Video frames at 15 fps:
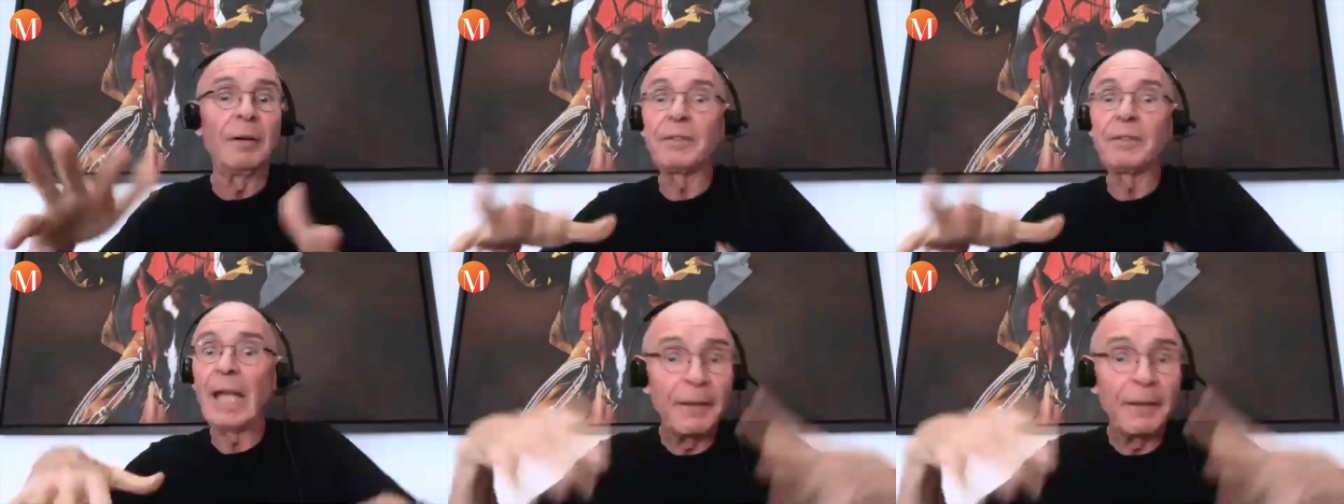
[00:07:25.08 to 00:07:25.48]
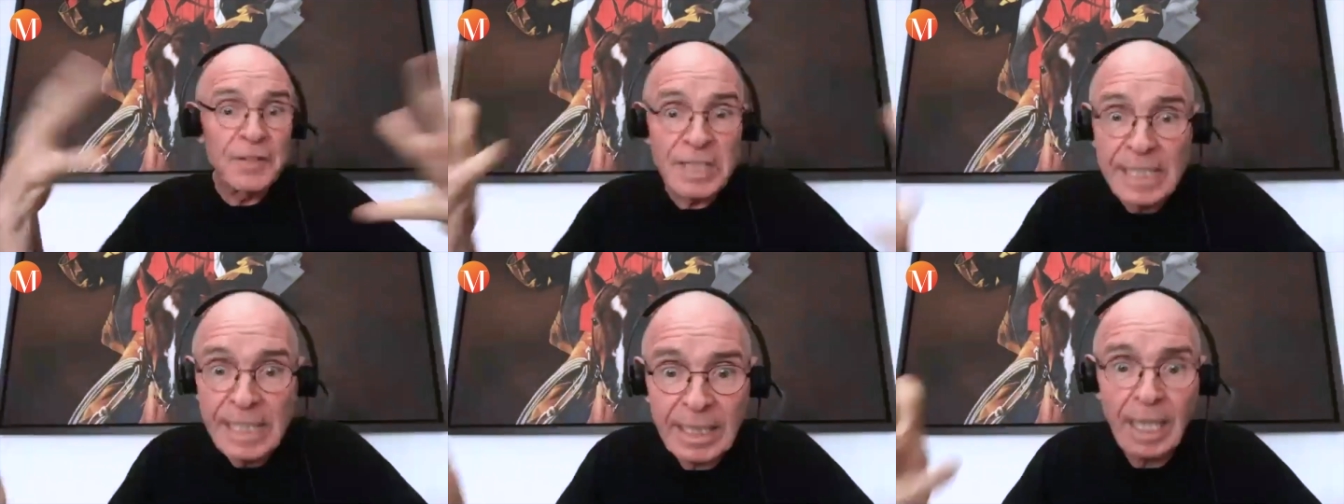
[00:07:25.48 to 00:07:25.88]
we have
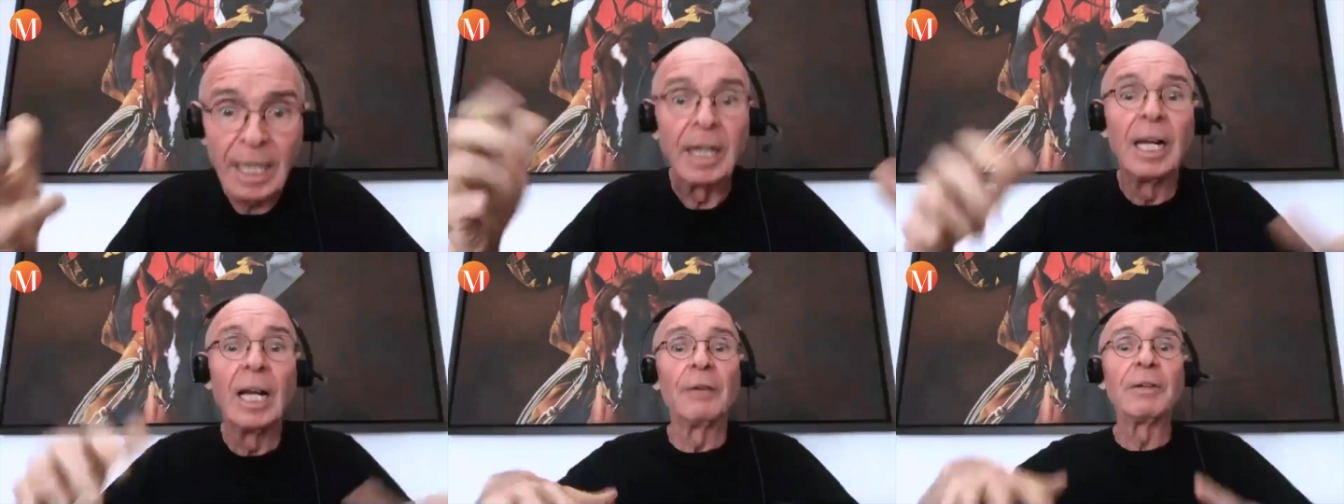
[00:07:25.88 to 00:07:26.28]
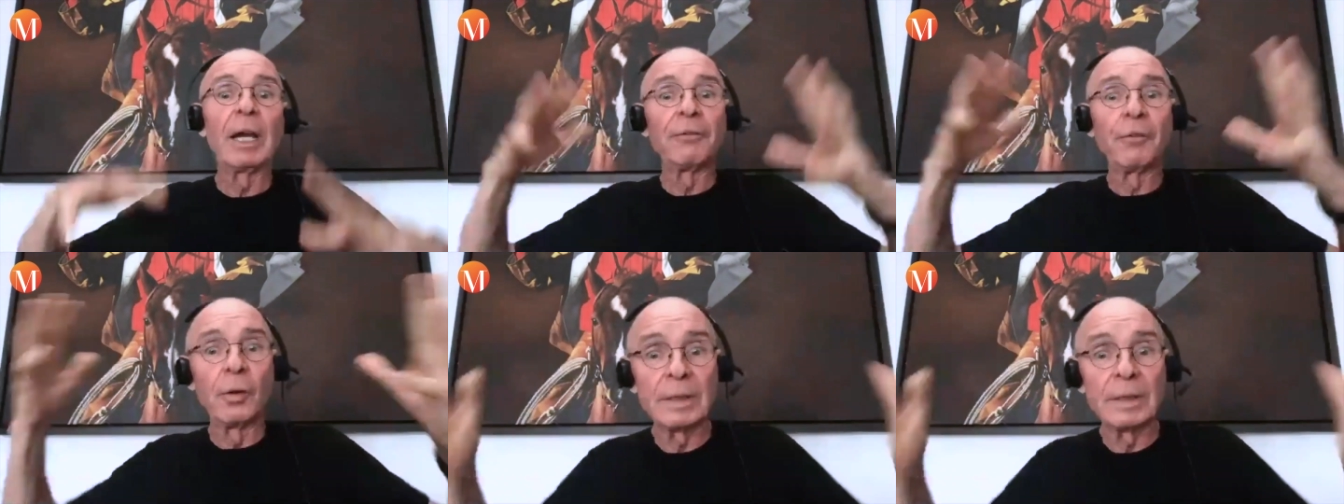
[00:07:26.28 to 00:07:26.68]
Sika, we
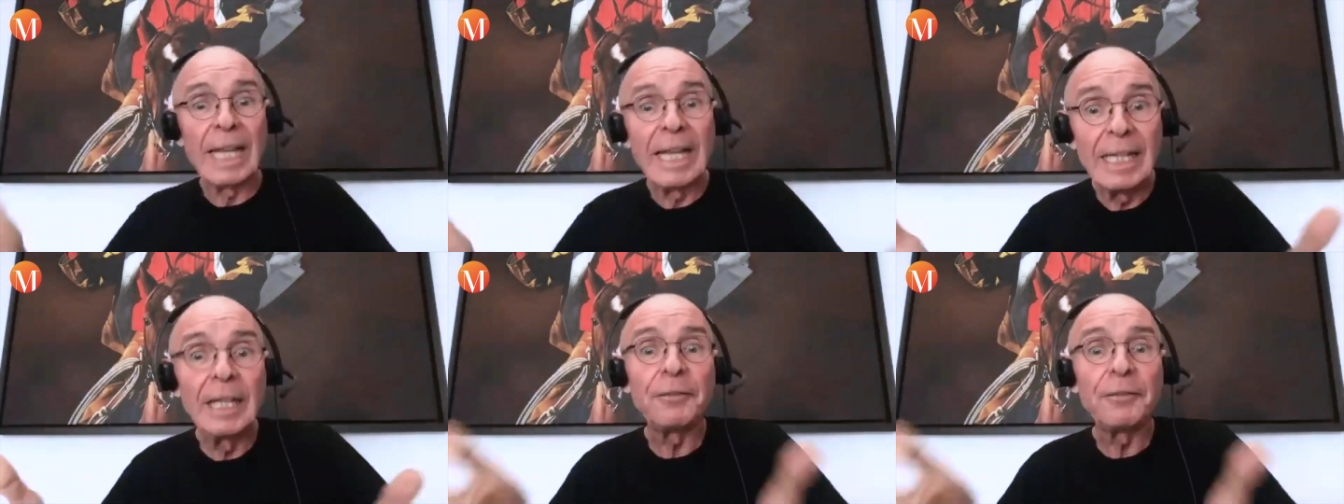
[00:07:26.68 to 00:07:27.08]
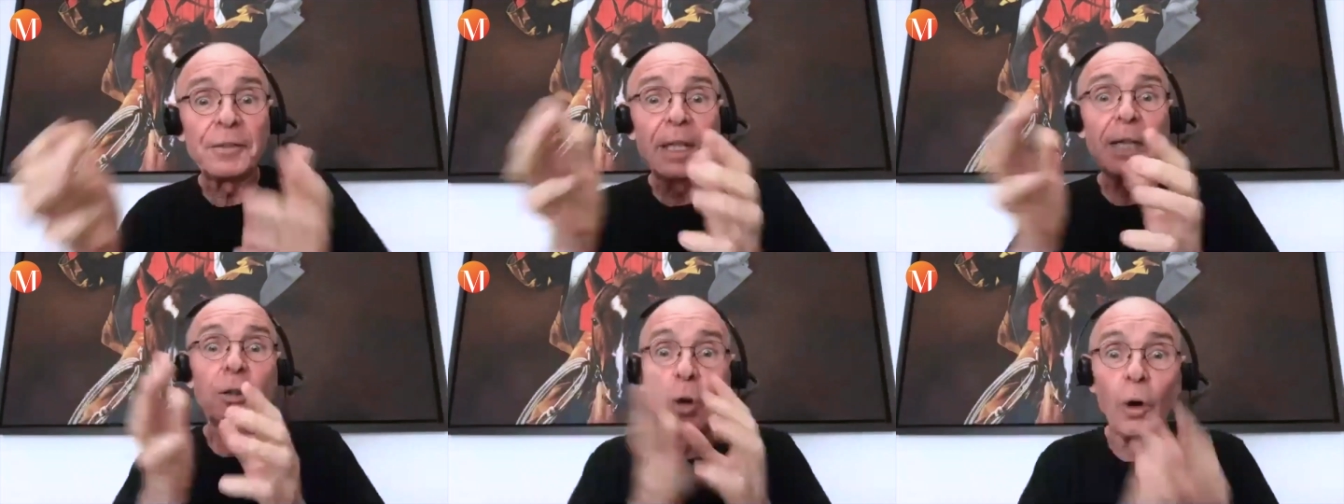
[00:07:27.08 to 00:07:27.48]
have they live
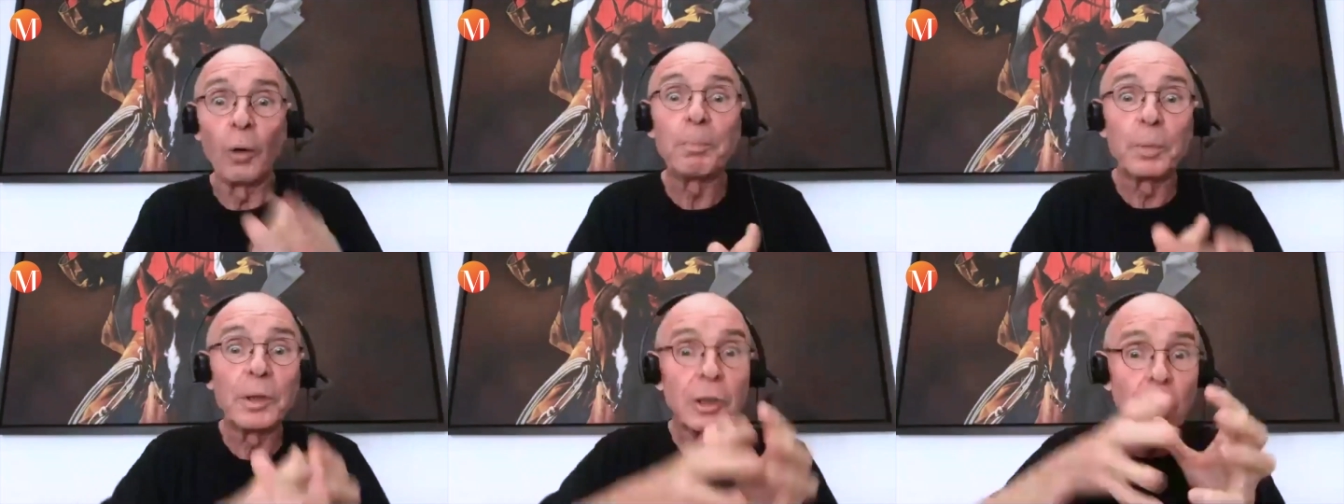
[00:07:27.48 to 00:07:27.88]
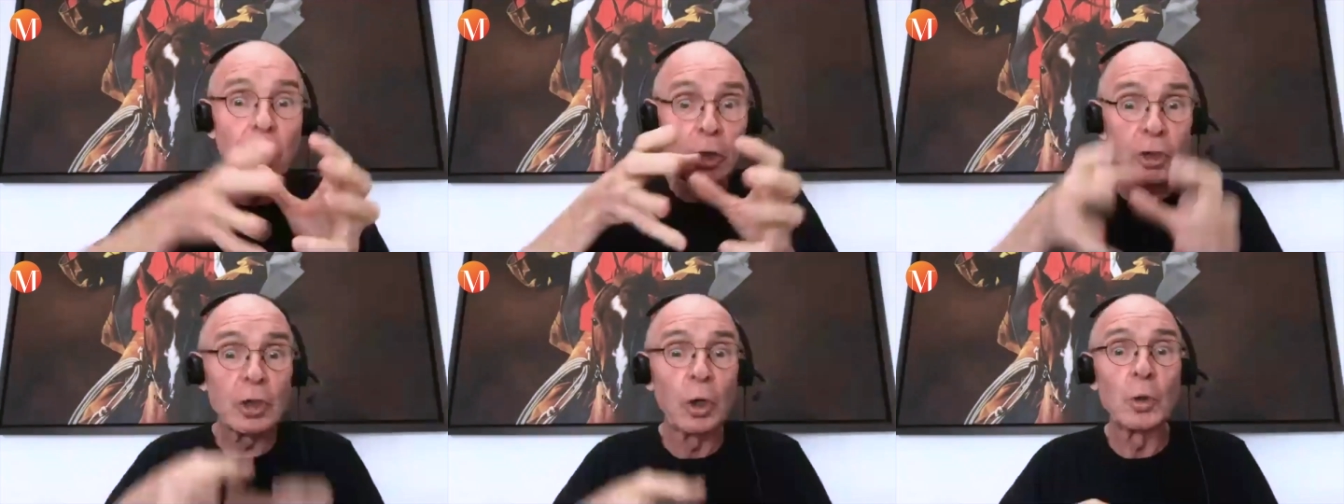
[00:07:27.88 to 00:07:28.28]
their corporate
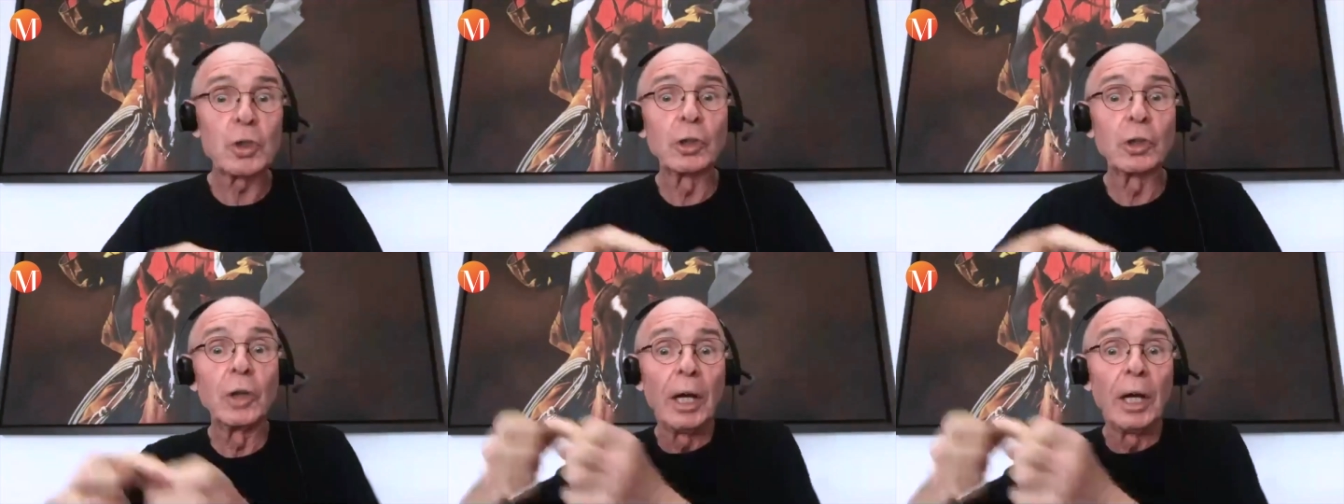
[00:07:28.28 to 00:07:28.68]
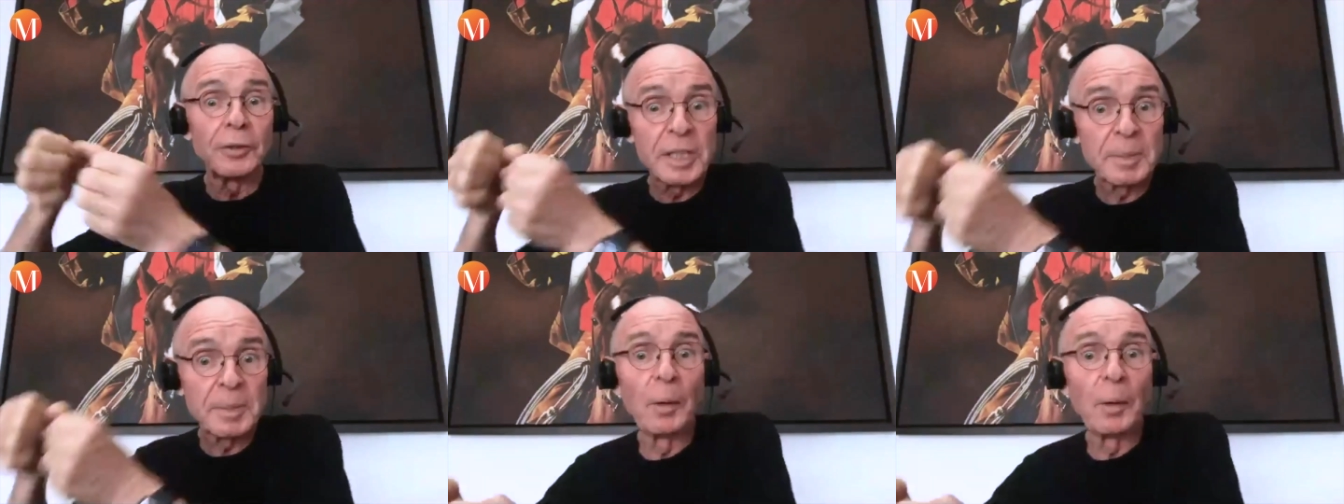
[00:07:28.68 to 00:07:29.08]
social
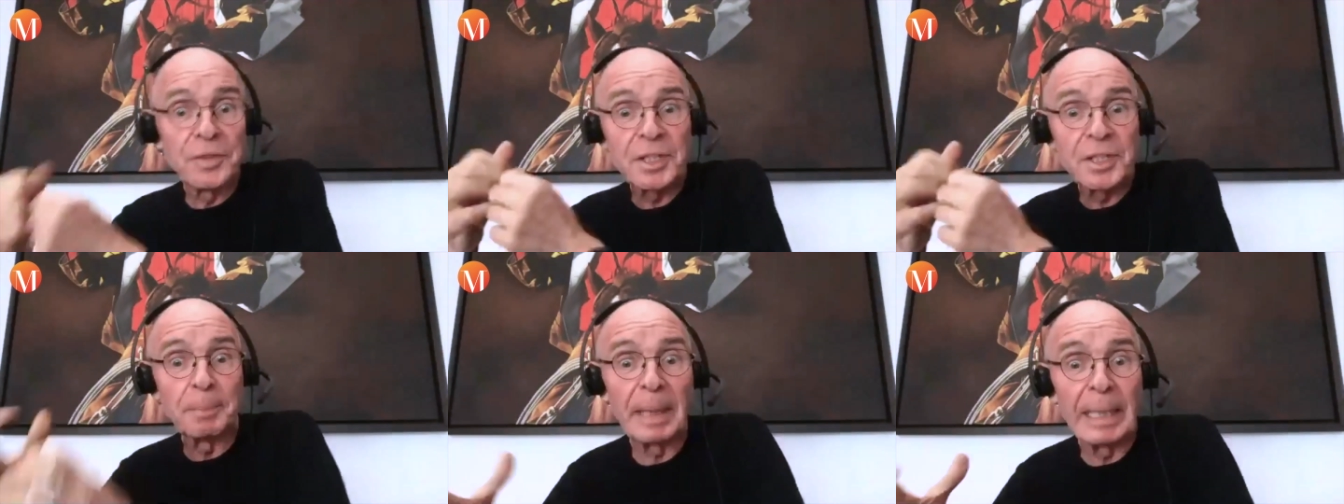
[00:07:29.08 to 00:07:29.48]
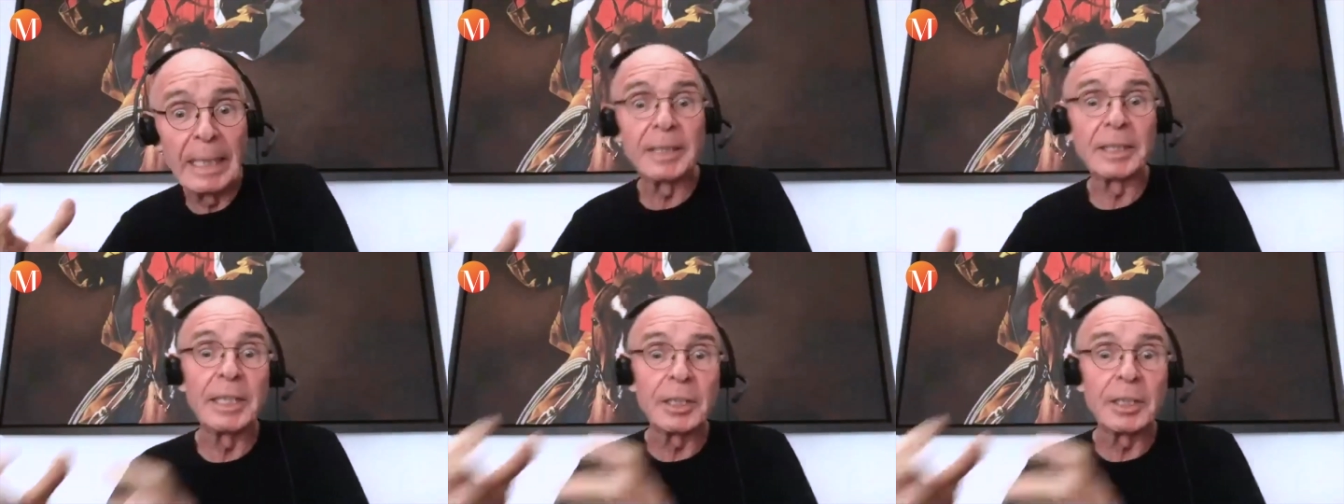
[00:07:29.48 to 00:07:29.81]
responsibility